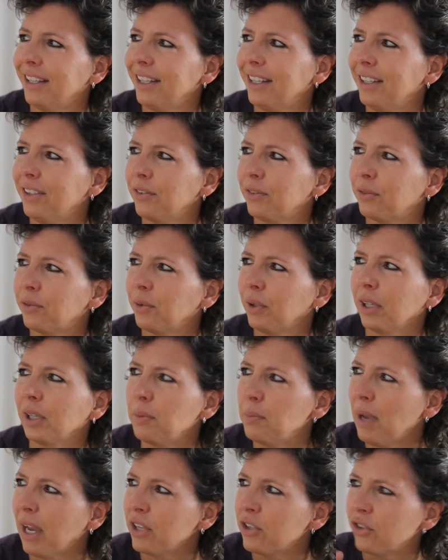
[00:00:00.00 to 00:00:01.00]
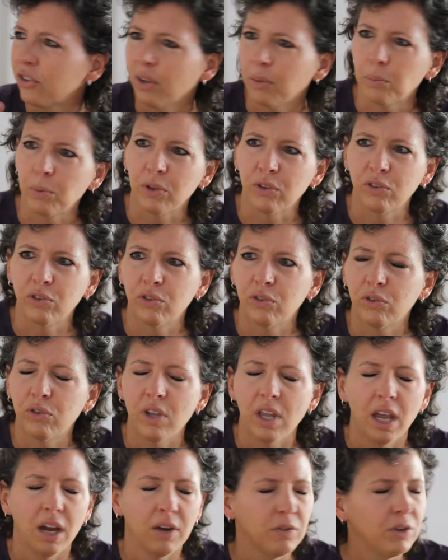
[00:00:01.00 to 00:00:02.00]
it really matches up
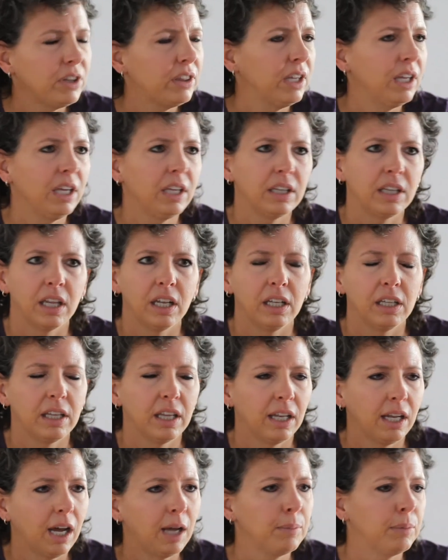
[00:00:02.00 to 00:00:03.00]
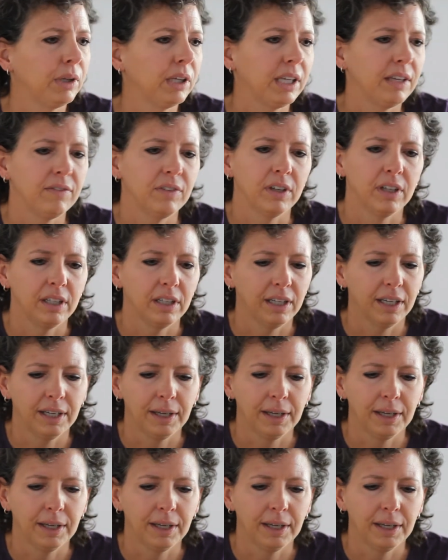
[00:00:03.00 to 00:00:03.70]
with everything that I believe in.